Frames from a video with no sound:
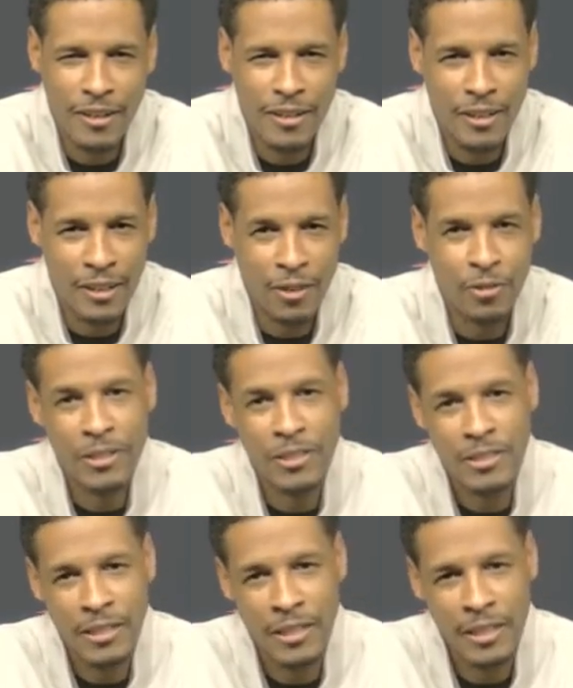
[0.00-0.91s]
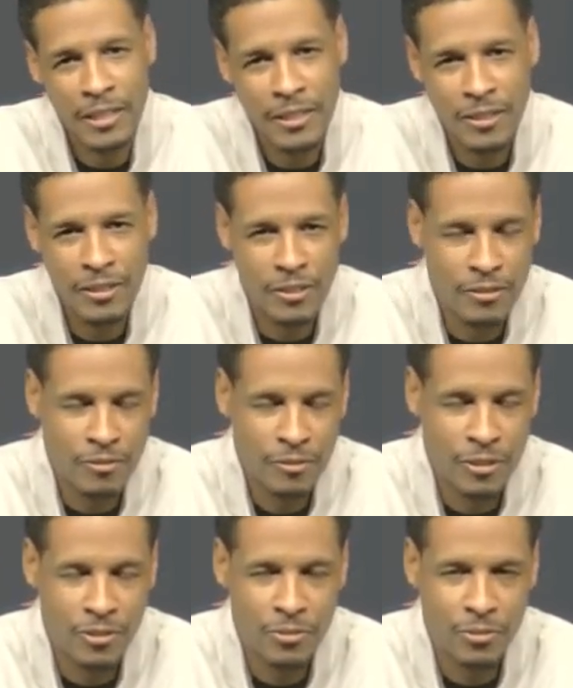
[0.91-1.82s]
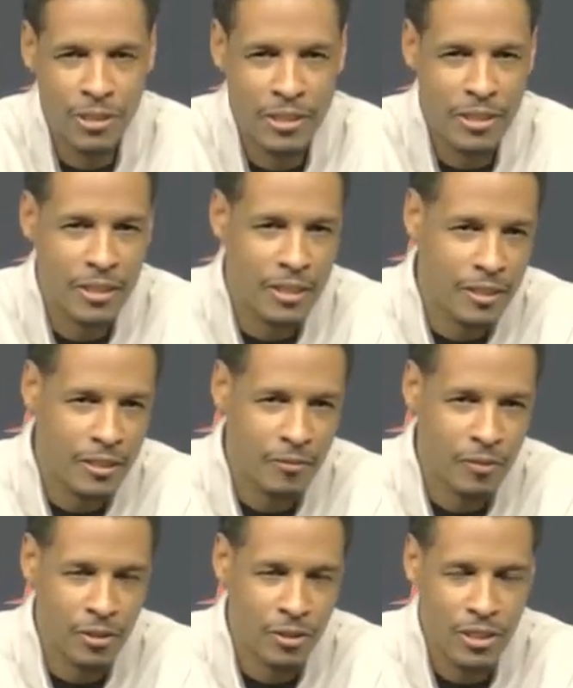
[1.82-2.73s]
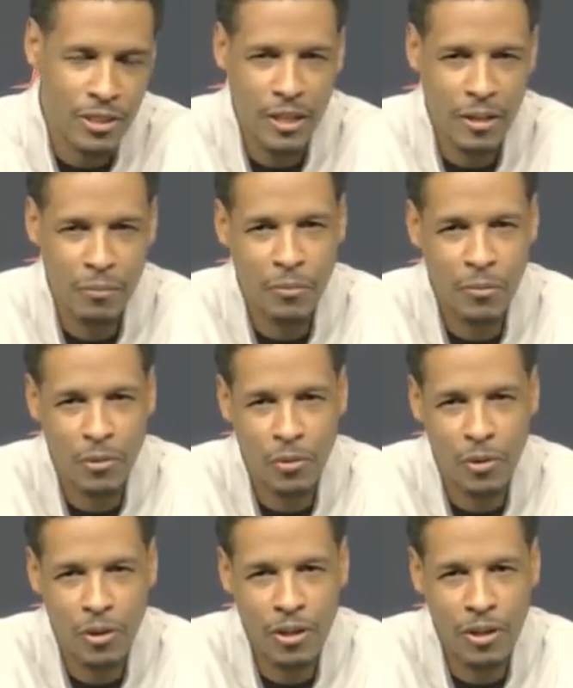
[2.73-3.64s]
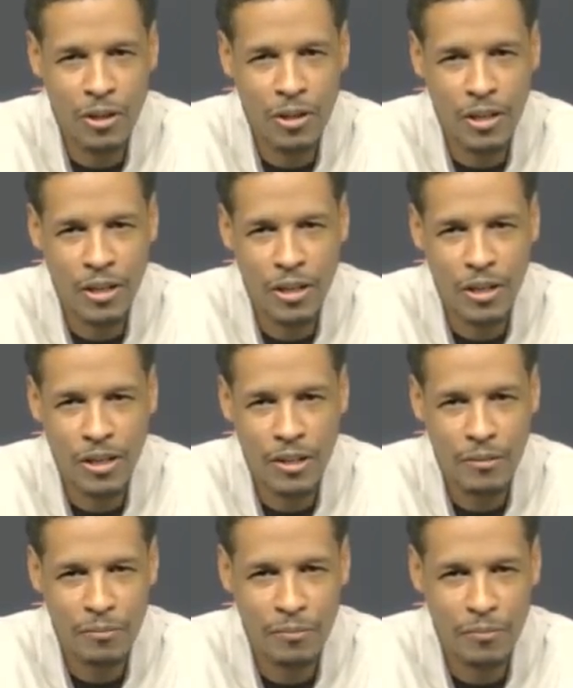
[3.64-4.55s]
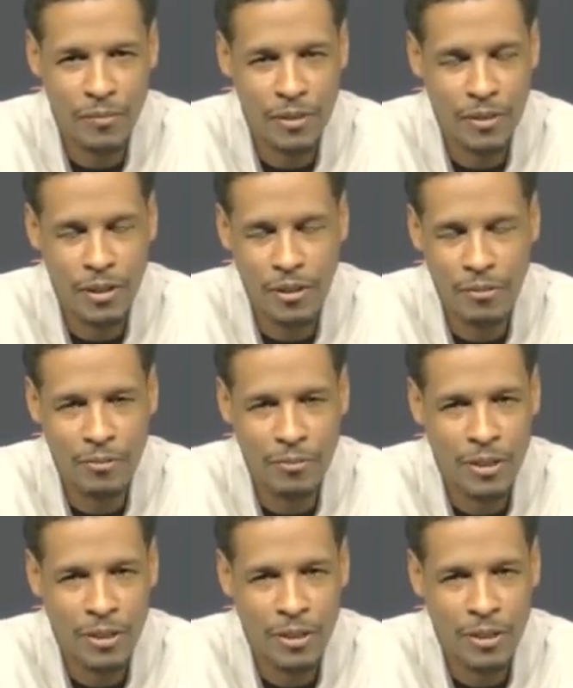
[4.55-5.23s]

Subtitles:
increasing it, which we did in the first game, or, you know,